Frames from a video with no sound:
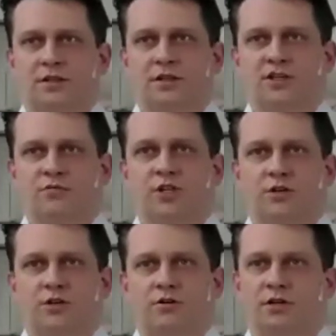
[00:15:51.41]
in the
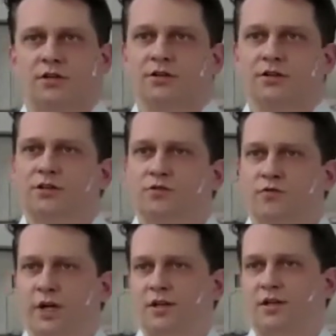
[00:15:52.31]
material in the
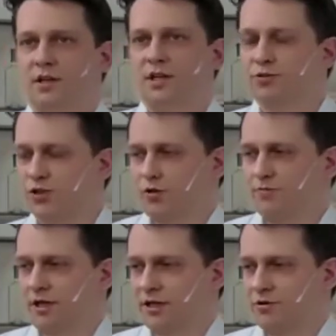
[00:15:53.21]
way they
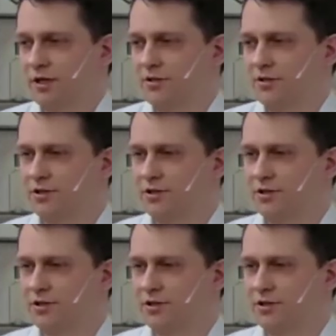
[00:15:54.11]
absorb the X-rays.